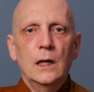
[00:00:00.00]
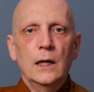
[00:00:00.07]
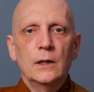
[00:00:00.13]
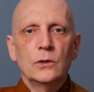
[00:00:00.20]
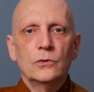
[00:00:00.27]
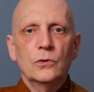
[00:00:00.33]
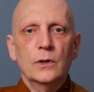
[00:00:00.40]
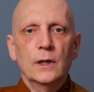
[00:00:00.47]

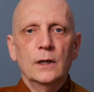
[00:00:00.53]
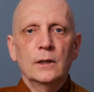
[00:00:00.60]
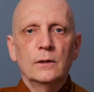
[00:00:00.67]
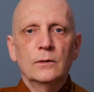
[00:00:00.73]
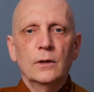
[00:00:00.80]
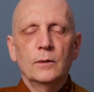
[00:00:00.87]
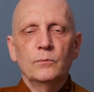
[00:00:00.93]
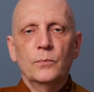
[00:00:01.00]
and
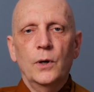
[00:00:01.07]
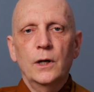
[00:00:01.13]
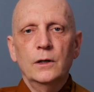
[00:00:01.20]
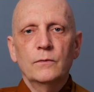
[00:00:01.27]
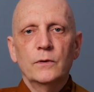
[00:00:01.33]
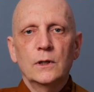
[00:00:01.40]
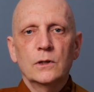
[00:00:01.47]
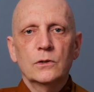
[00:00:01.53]
part
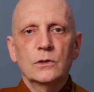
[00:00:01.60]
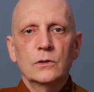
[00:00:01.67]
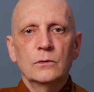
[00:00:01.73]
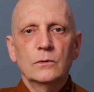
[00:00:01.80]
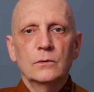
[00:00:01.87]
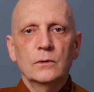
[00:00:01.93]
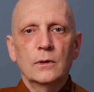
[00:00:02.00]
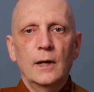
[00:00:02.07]
of it is
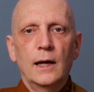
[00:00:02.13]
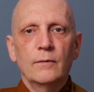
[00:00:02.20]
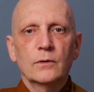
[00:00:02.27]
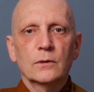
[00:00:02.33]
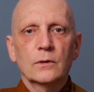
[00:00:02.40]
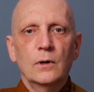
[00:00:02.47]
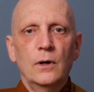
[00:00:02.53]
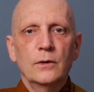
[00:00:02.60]
to have
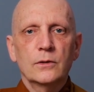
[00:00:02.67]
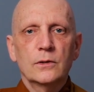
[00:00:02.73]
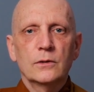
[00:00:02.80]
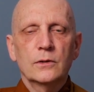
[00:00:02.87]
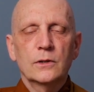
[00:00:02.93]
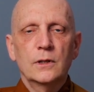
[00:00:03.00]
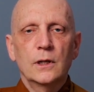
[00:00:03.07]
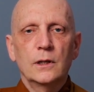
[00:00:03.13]
a
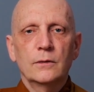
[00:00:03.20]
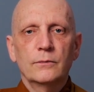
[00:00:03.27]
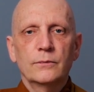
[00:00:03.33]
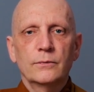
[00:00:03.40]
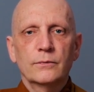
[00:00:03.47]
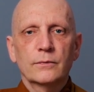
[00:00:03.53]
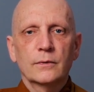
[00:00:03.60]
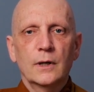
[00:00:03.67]
constant state
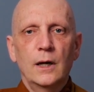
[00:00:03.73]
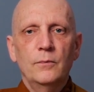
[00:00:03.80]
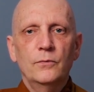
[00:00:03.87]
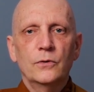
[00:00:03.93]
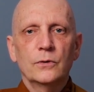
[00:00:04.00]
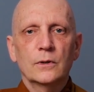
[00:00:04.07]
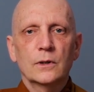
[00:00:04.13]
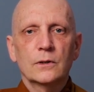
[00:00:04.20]
of
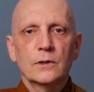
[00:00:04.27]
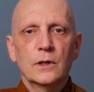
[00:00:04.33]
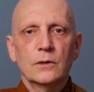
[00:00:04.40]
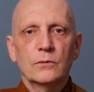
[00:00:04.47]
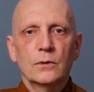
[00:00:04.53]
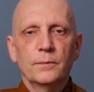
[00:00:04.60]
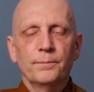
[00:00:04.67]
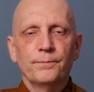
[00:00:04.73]
comfort,
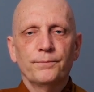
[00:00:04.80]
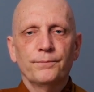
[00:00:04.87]
etc.